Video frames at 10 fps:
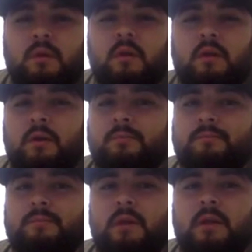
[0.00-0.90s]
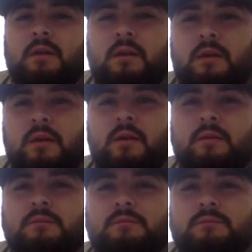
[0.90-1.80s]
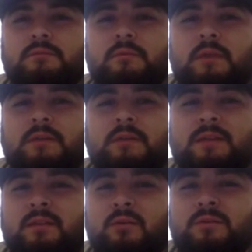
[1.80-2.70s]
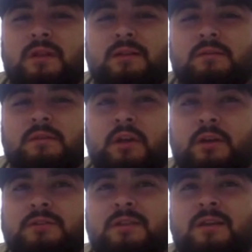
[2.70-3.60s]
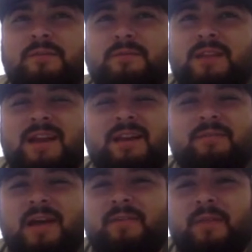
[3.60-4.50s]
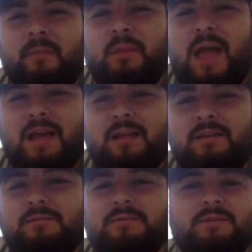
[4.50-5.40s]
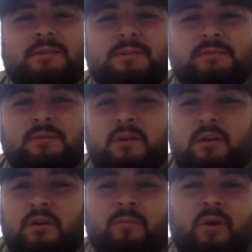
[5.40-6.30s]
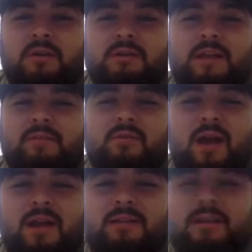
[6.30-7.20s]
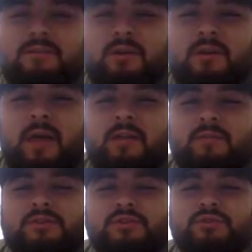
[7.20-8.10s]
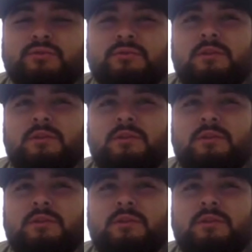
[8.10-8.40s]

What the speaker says: Yep. And like I said, there was the good stuff, 95 on the black, a curveball to David Wright that swung him out of his shoes.